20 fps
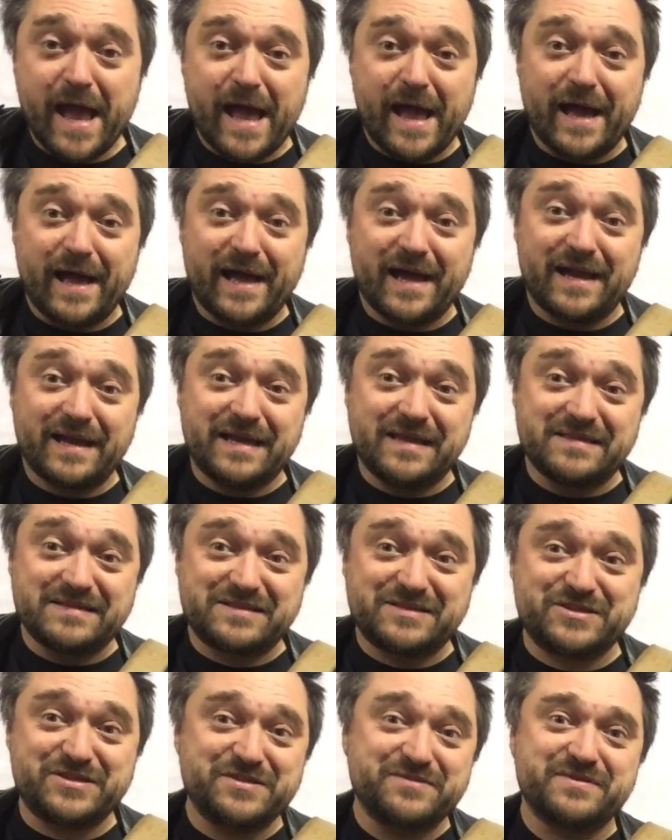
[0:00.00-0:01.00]
in the
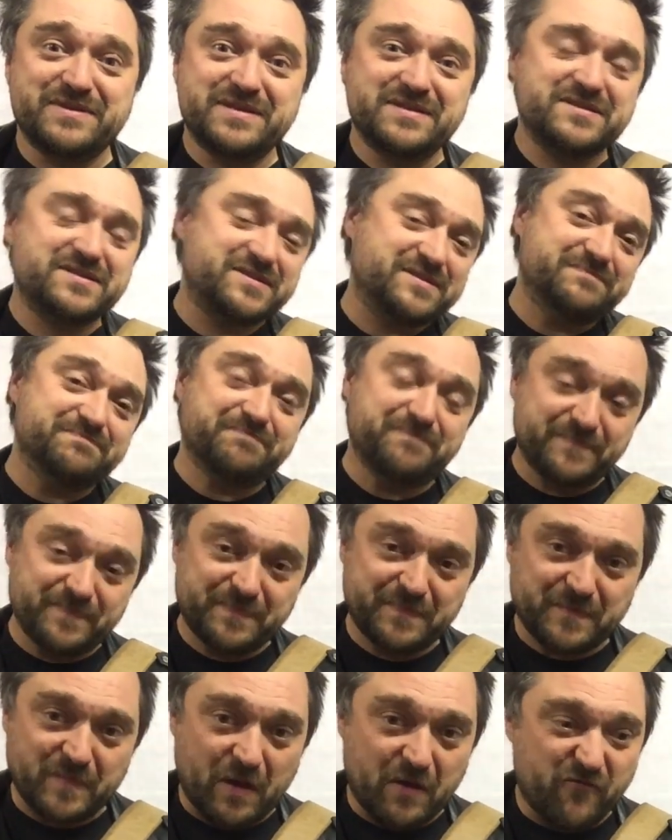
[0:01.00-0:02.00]
series
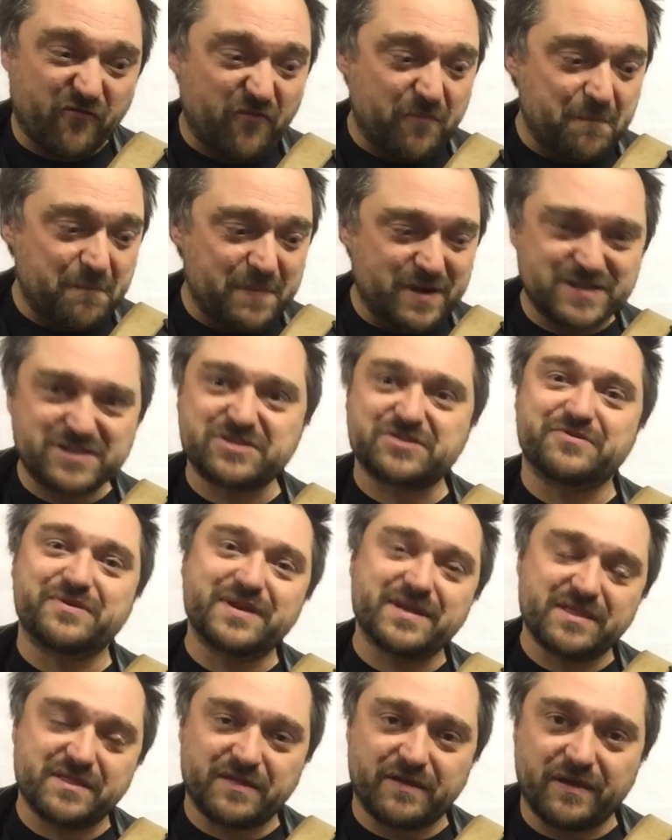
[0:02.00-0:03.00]
of
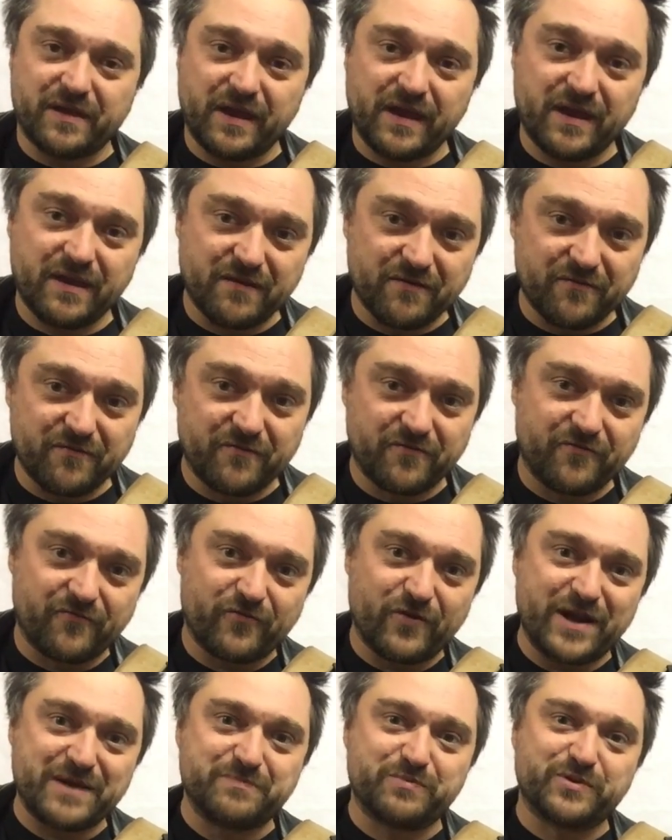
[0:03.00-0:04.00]
mastering the
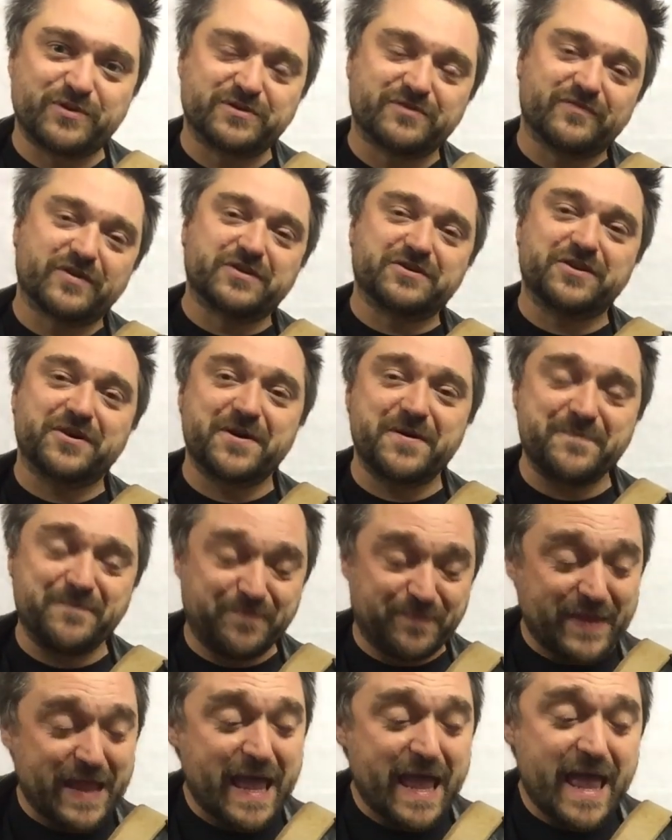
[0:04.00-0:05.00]
fretboard of a guitar.
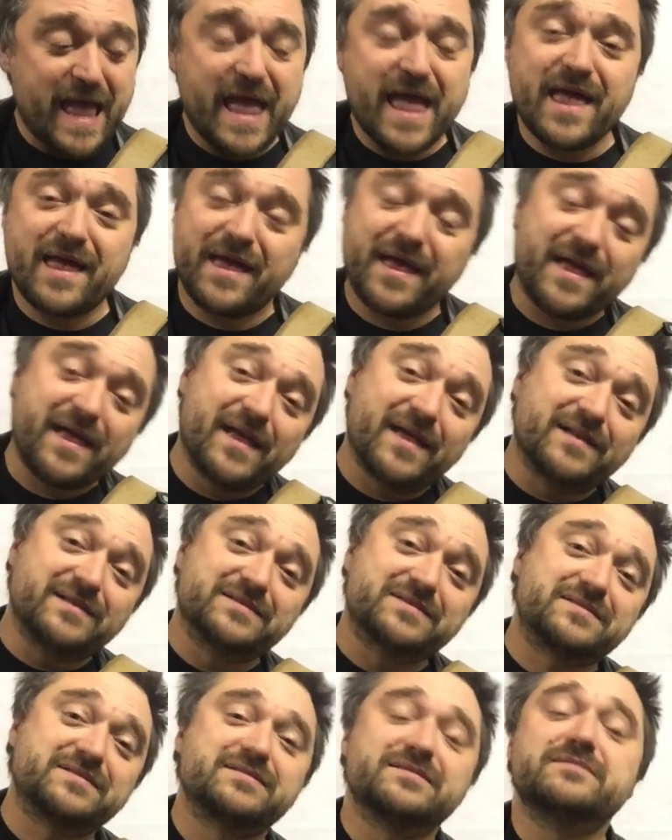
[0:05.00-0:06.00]

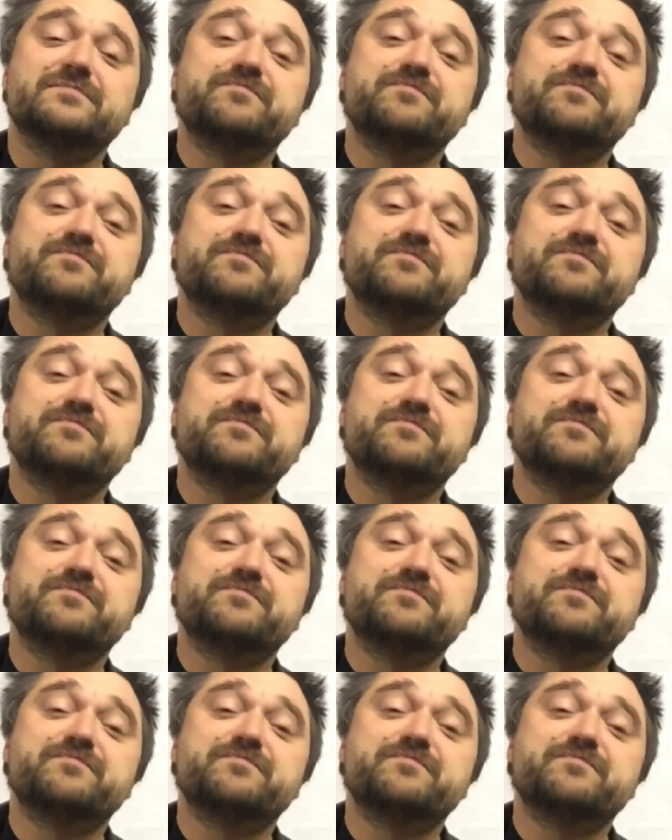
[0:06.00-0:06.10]
And